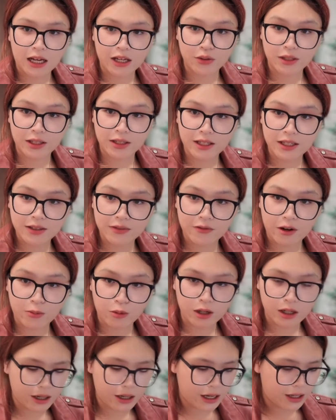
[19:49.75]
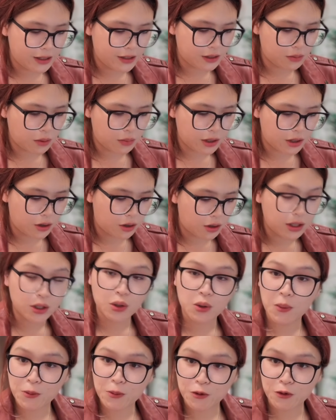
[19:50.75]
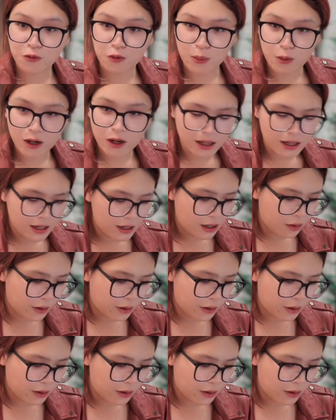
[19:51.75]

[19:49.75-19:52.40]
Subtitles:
using this framework, and this is what we call the GoPro framework,